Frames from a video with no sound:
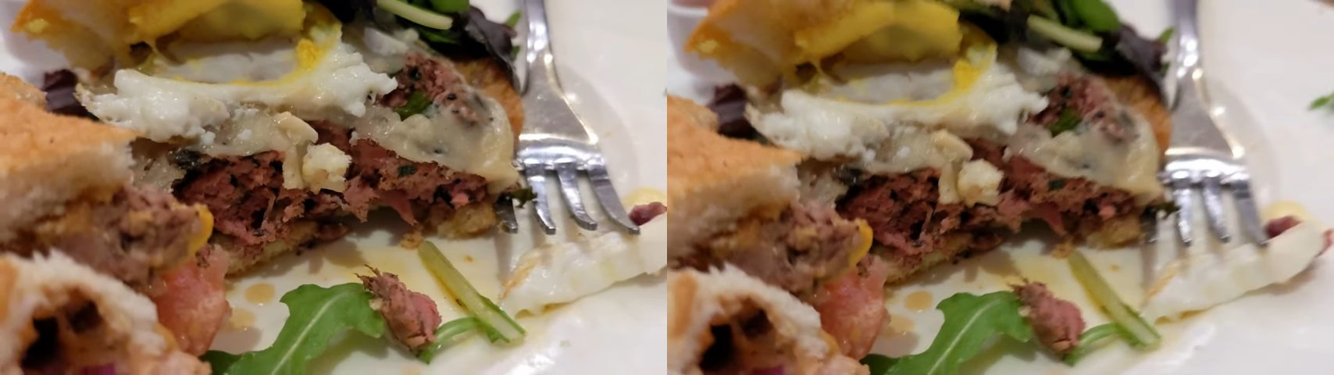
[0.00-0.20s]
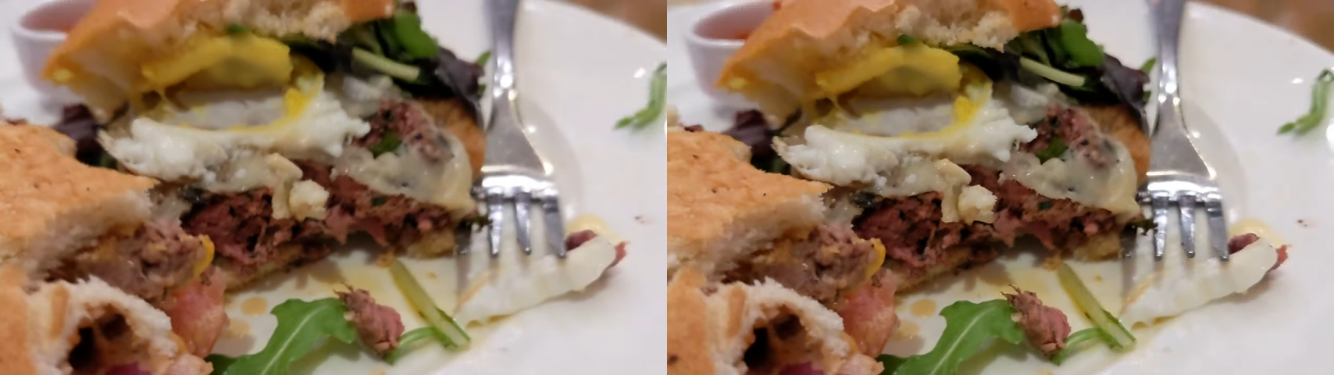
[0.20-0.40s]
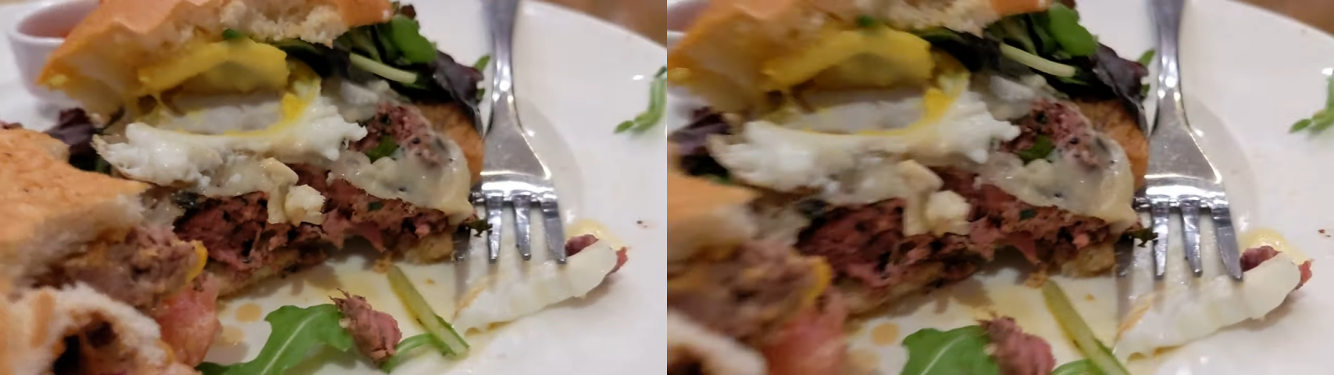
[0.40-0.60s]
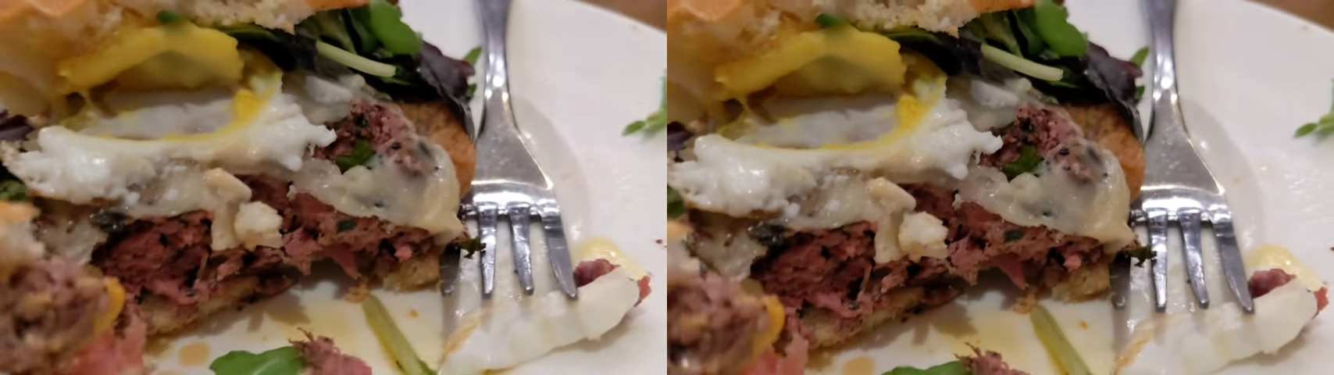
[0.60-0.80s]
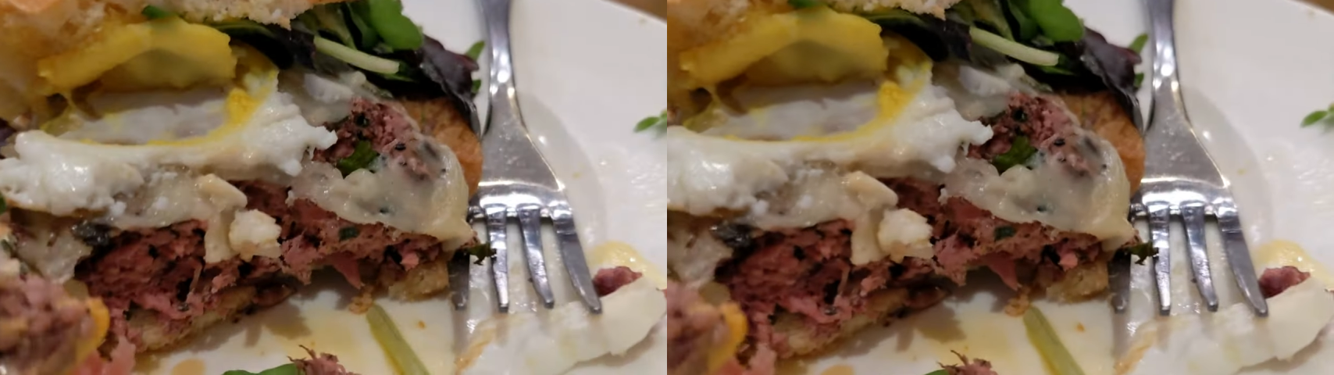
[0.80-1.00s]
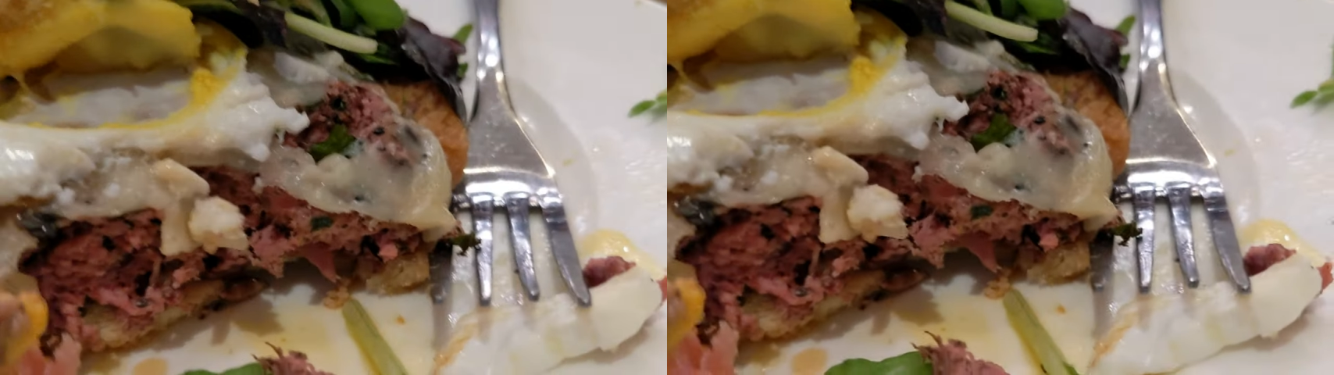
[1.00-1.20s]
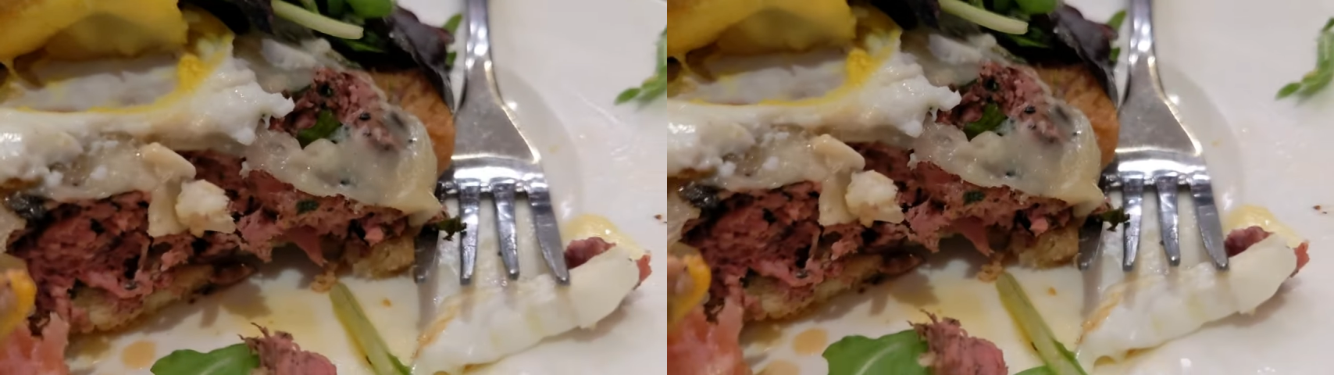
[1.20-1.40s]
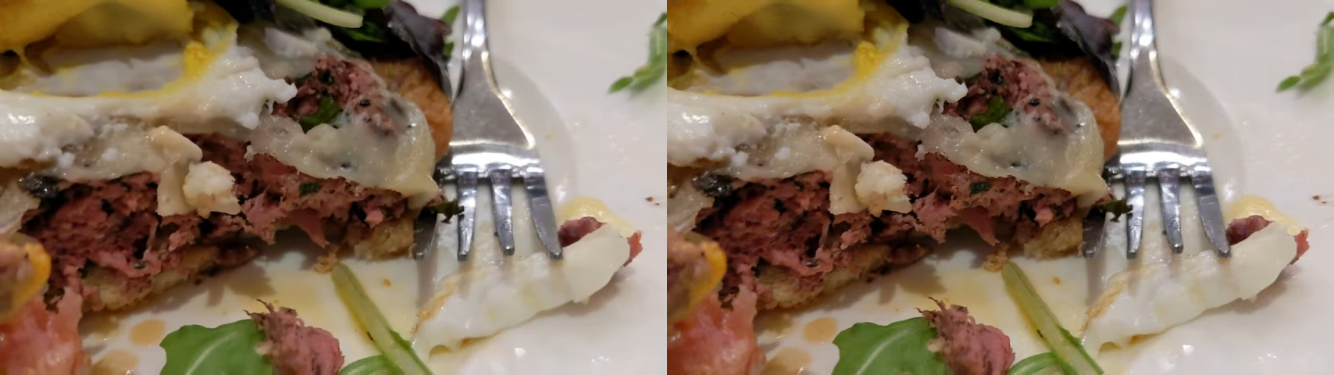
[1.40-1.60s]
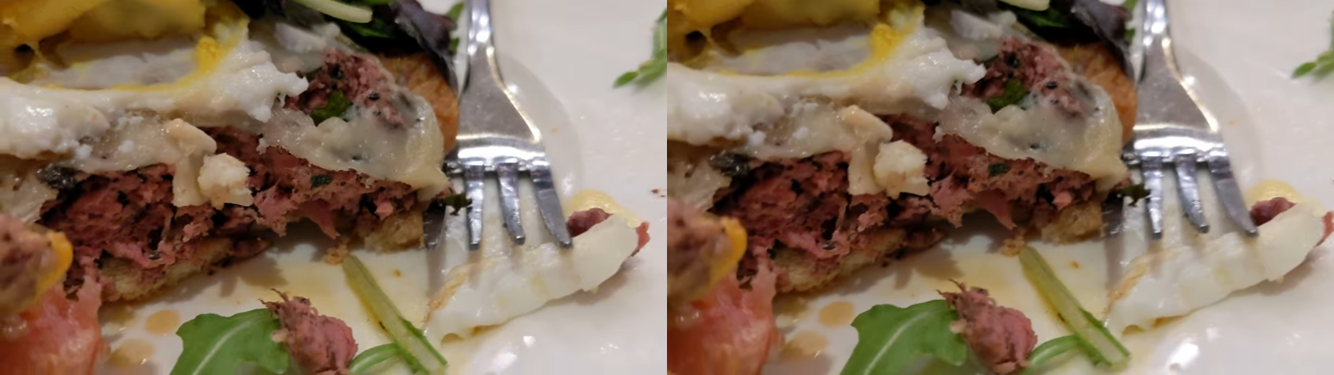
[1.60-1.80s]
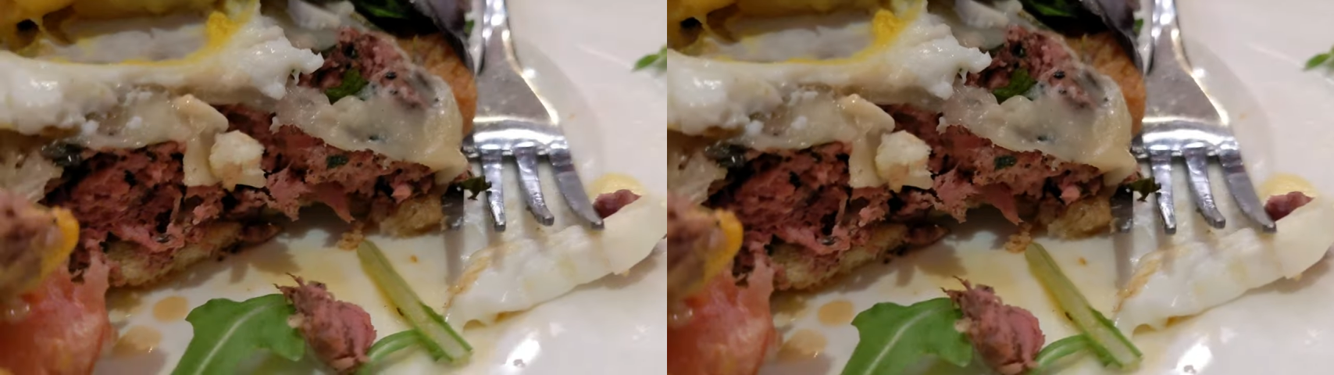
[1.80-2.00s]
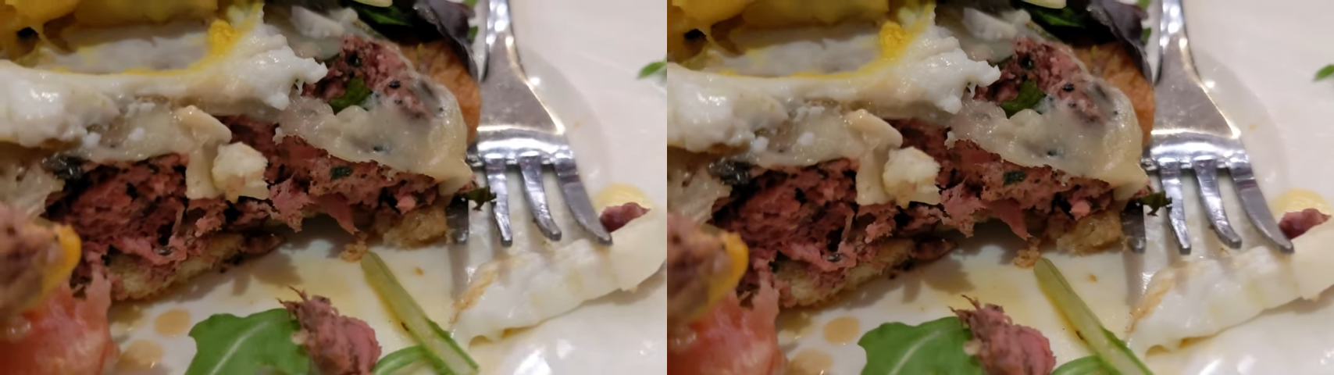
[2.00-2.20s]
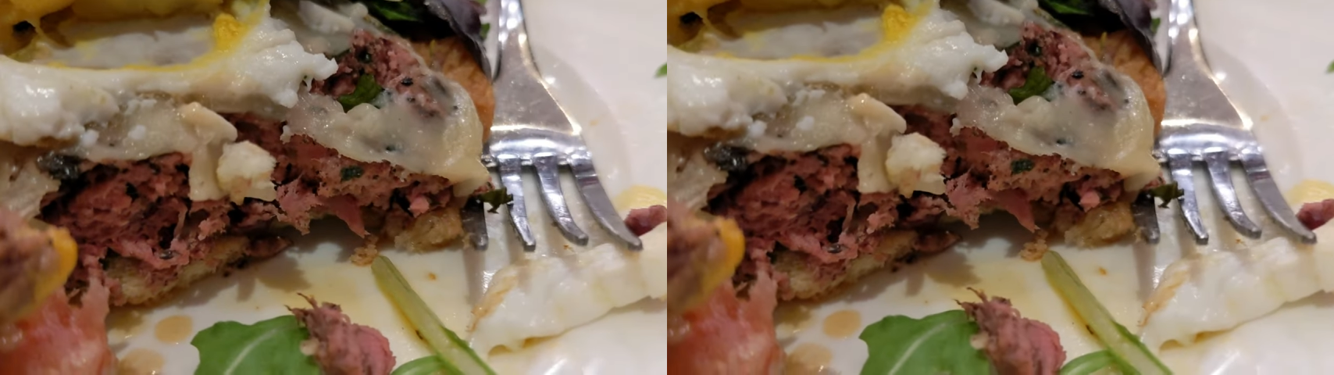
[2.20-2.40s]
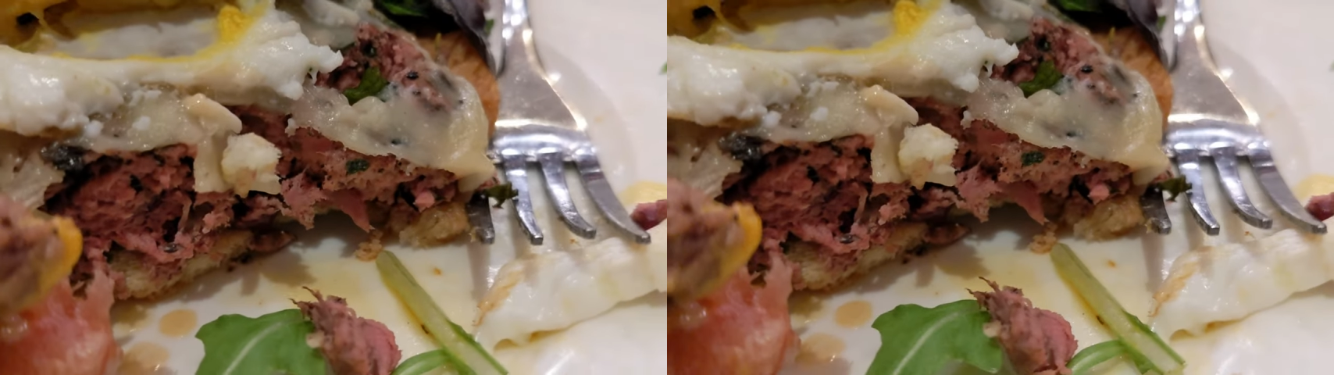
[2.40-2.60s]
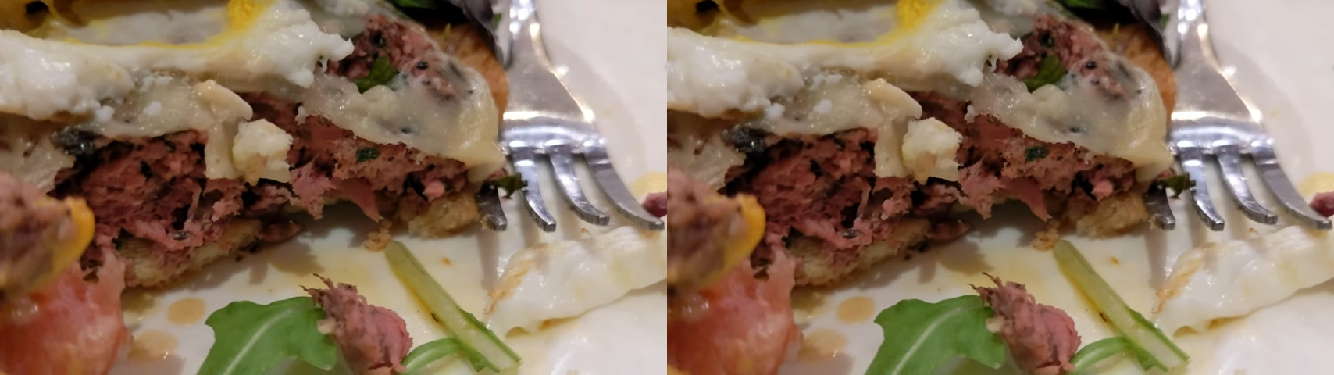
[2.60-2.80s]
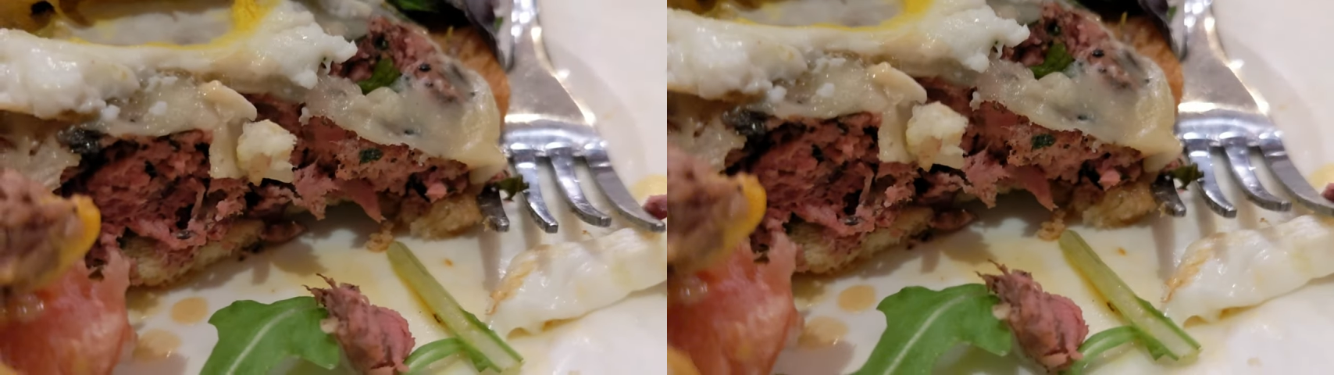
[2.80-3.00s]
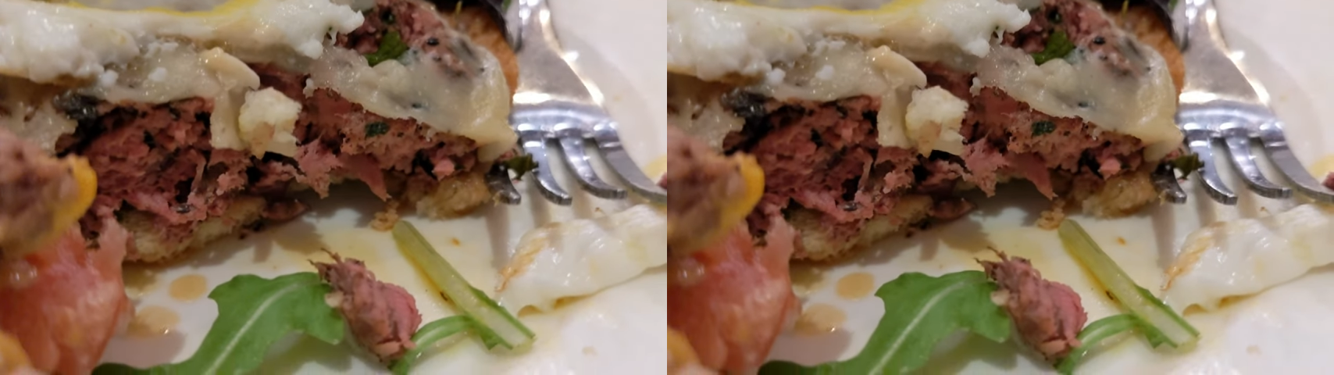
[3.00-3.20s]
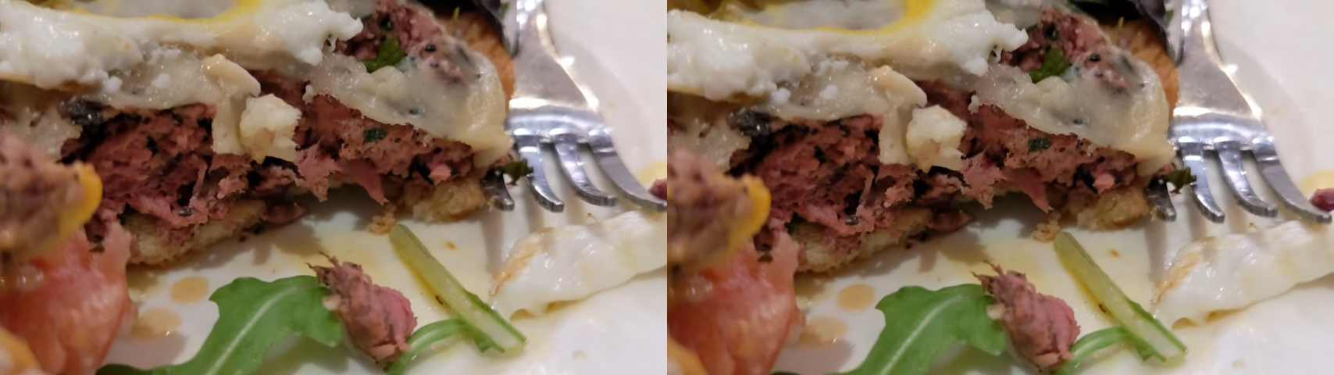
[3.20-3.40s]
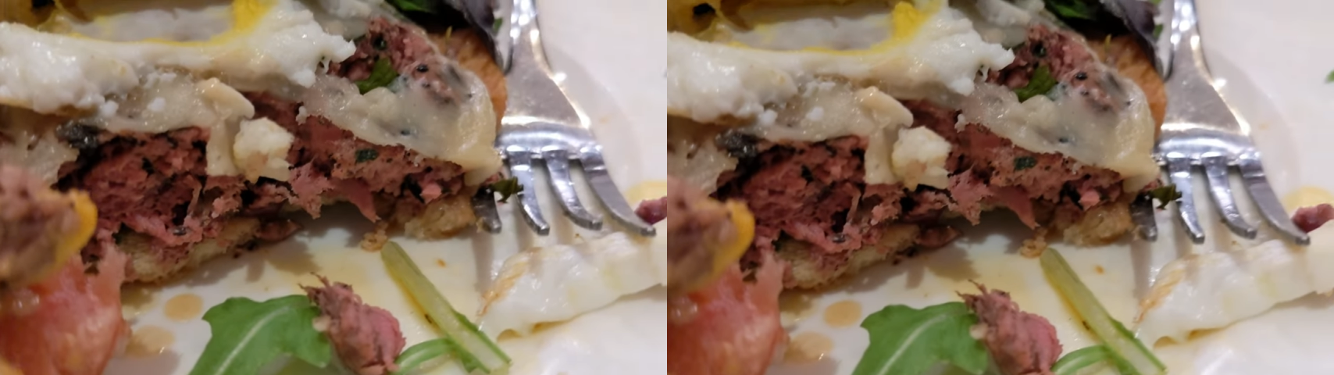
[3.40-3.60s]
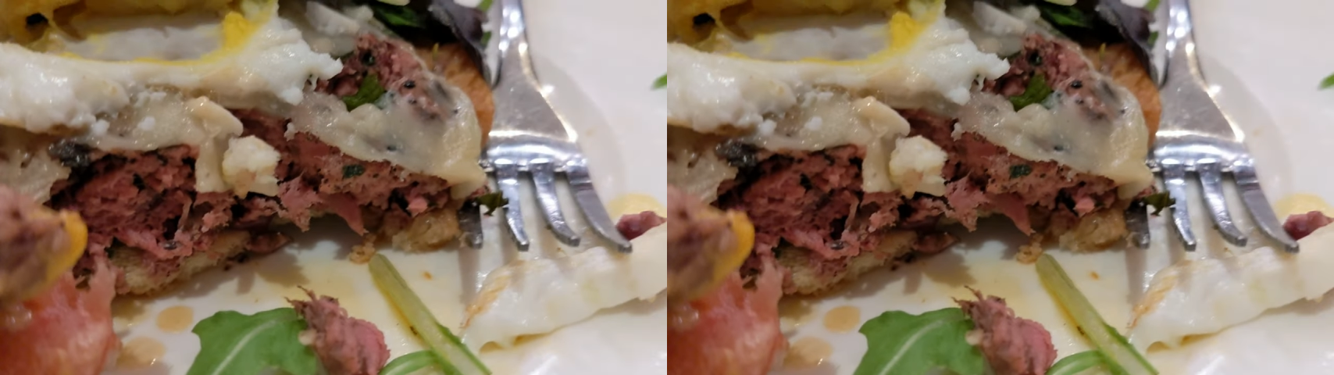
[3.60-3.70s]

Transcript: No face is visible, so there are no lips to read.